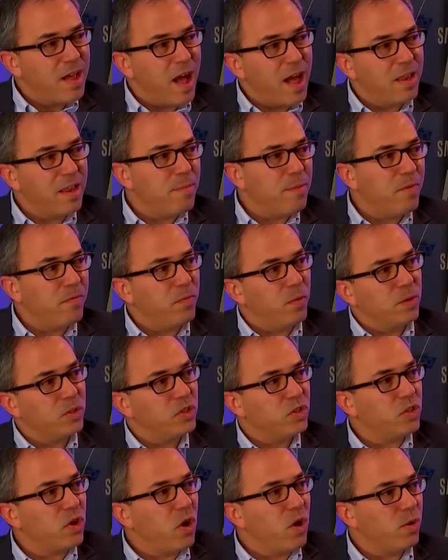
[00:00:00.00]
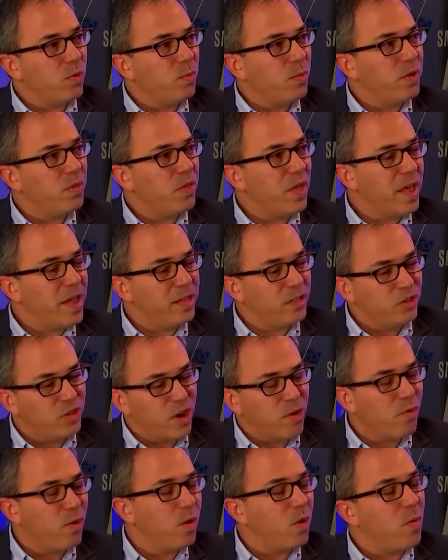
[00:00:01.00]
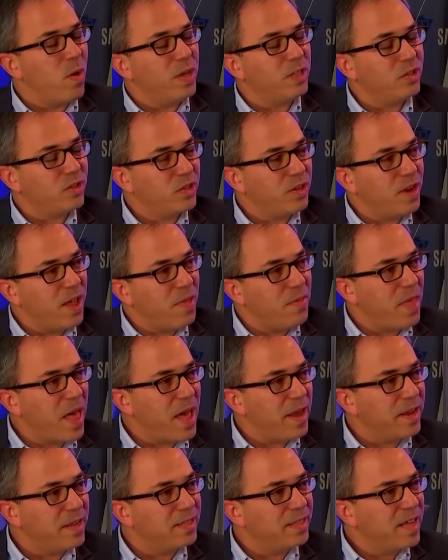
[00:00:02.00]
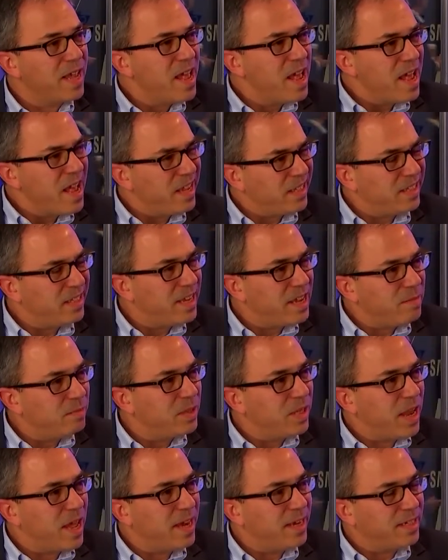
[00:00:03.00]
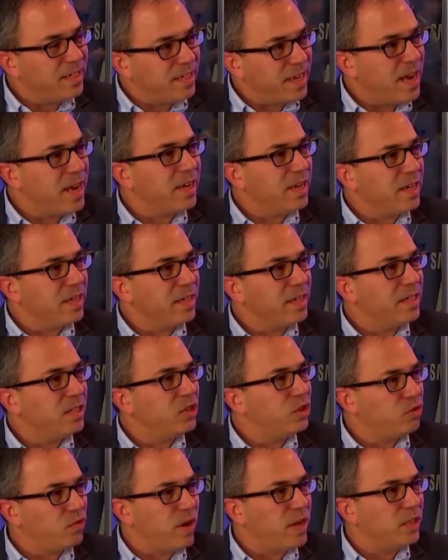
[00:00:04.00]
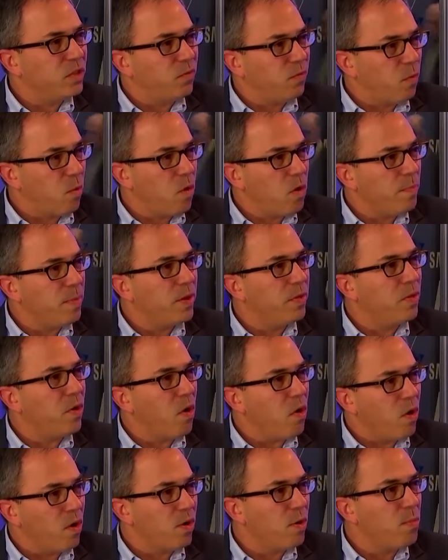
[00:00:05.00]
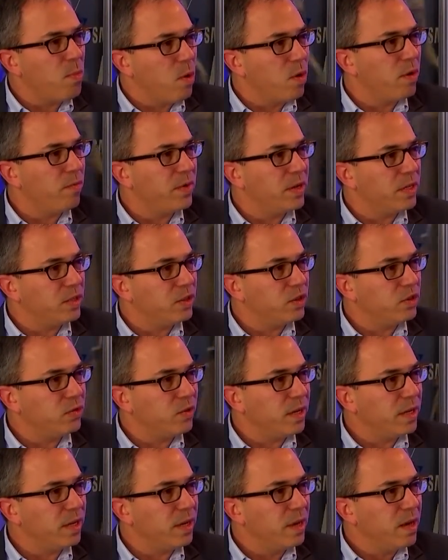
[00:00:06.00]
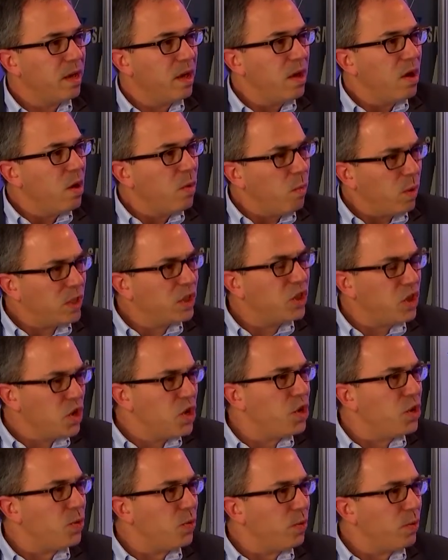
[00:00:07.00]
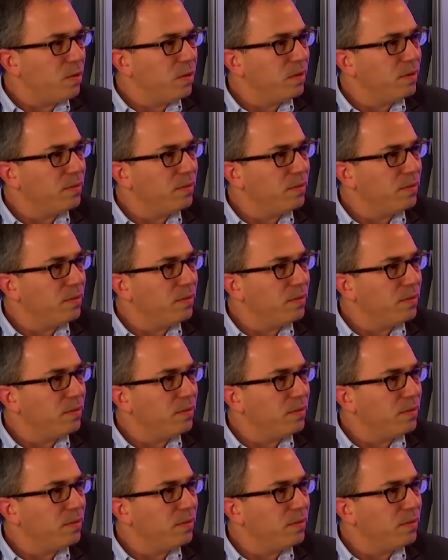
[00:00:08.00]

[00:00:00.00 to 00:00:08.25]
Kai, let me first start with a general question, and that is, it seems like data is transforming the automotive industry. What's new?